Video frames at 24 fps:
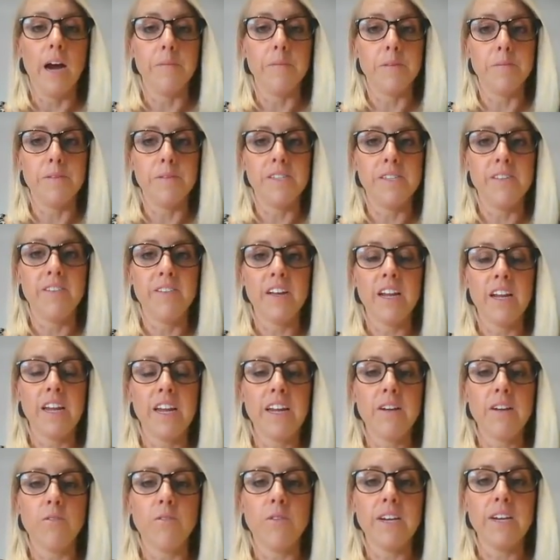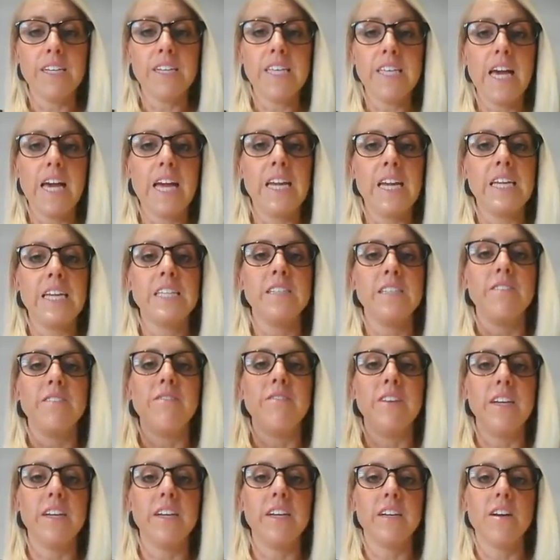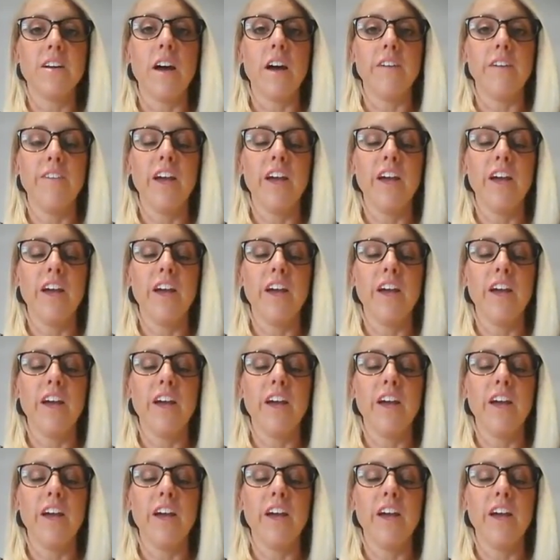Specifically, or is there any severe kind